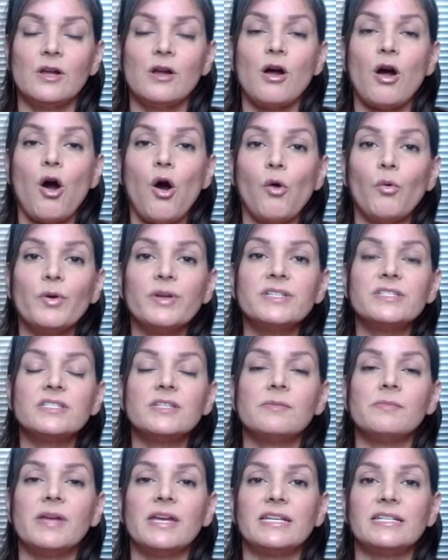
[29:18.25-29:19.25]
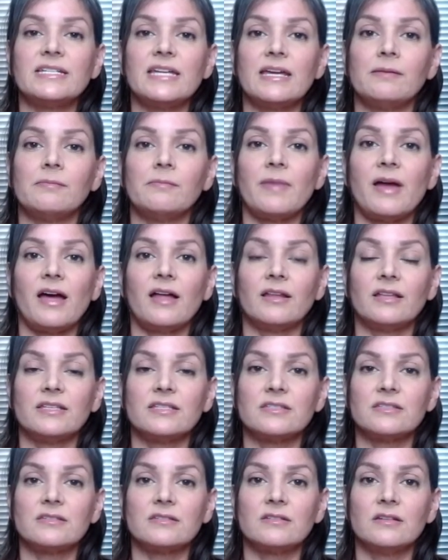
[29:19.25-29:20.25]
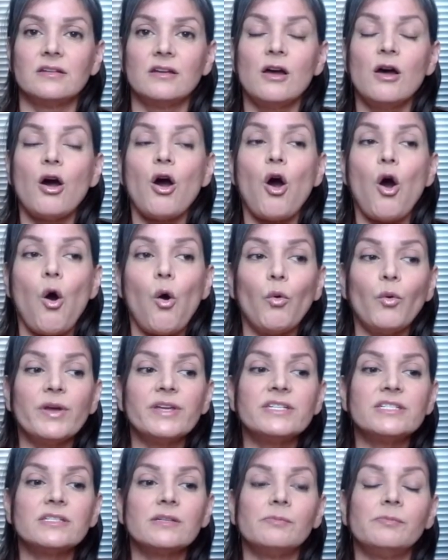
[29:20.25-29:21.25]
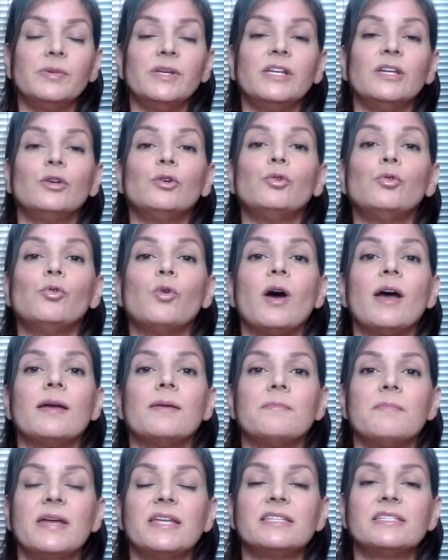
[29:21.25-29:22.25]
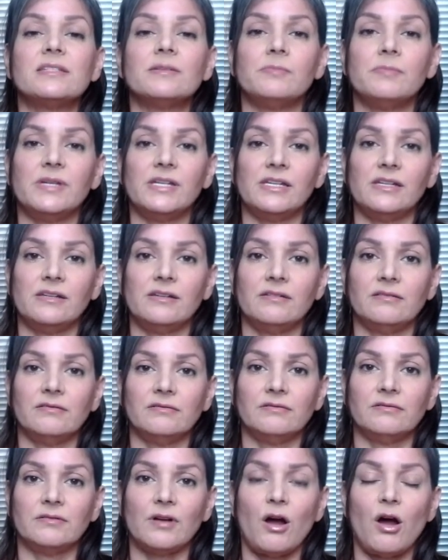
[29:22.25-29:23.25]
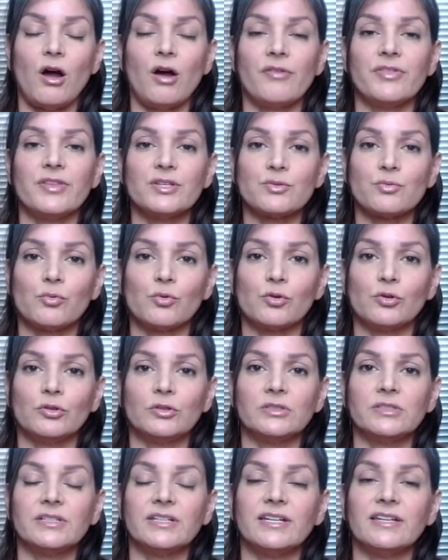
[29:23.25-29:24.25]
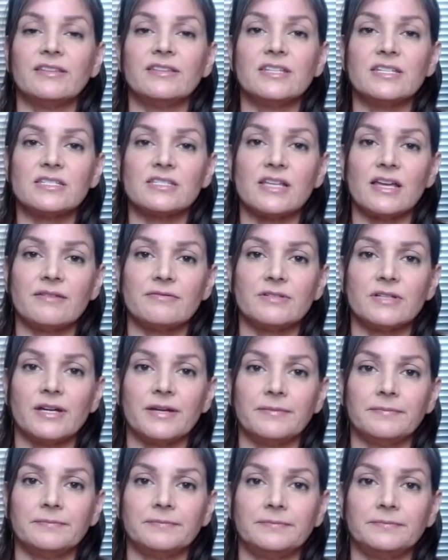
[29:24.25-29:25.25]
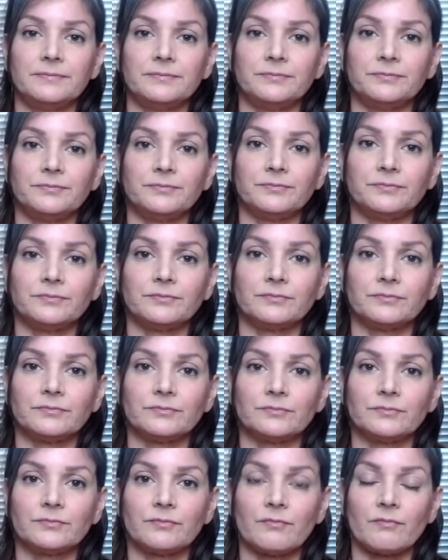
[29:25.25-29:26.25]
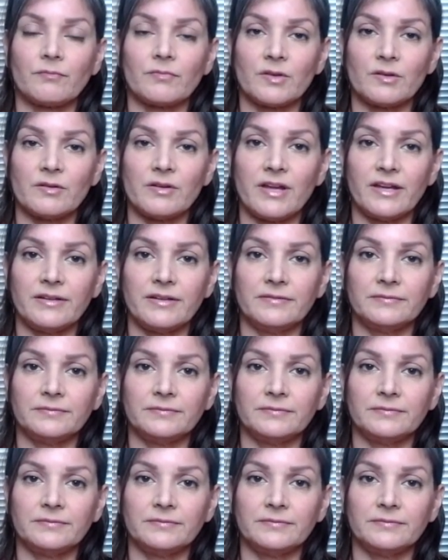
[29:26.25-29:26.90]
always to maintain balance, always to be who I am meant to be on this world in this lifetime. Okay.